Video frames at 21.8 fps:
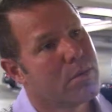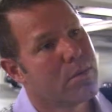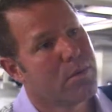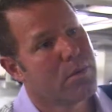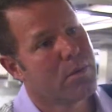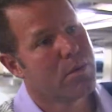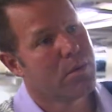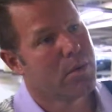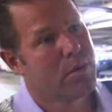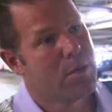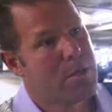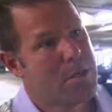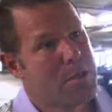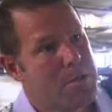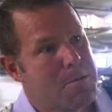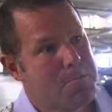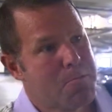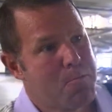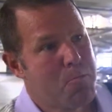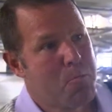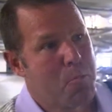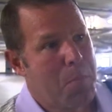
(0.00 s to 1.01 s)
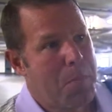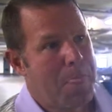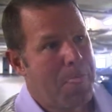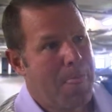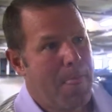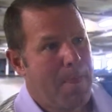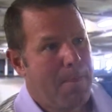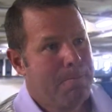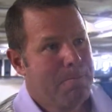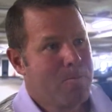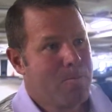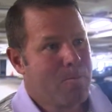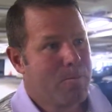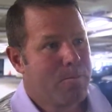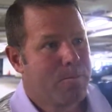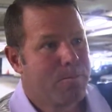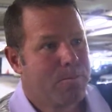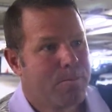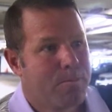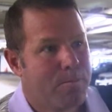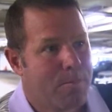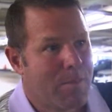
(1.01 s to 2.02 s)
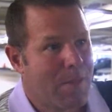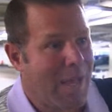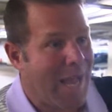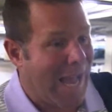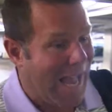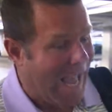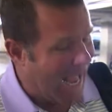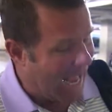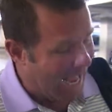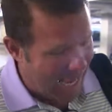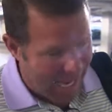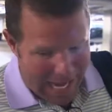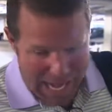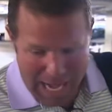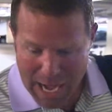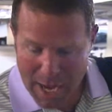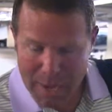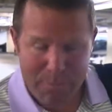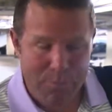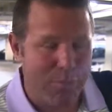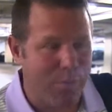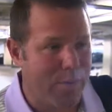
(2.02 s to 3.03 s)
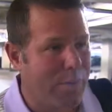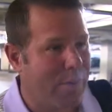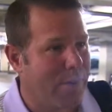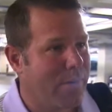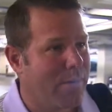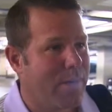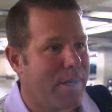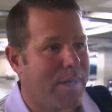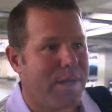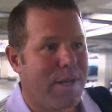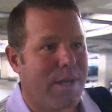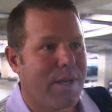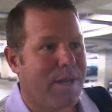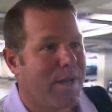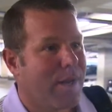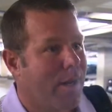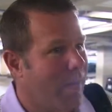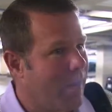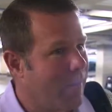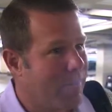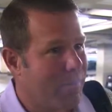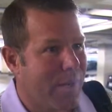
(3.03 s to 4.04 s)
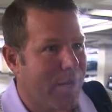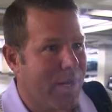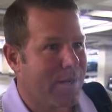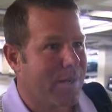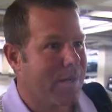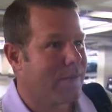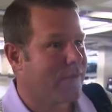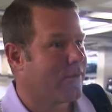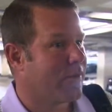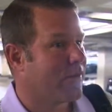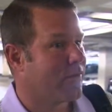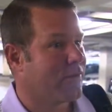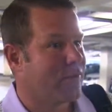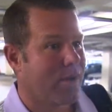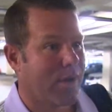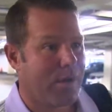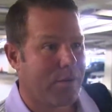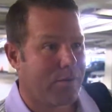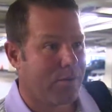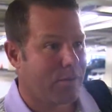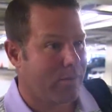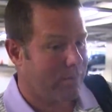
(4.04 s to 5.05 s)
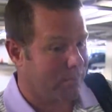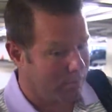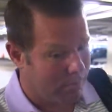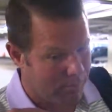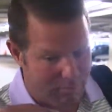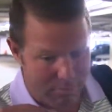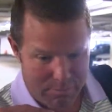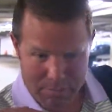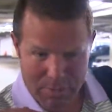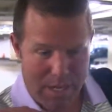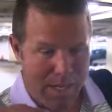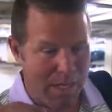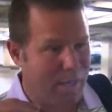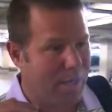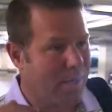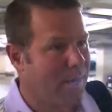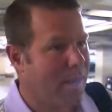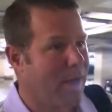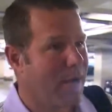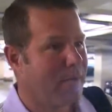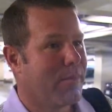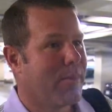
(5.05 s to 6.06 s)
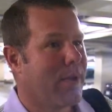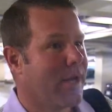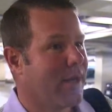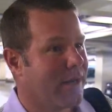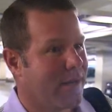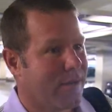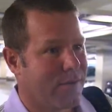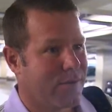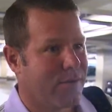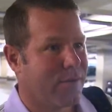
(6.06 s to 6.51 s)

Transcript: you didn't make the decision to put this road, fast forward this Absolutely road. did not make Because of your decision. relationship. I did not make this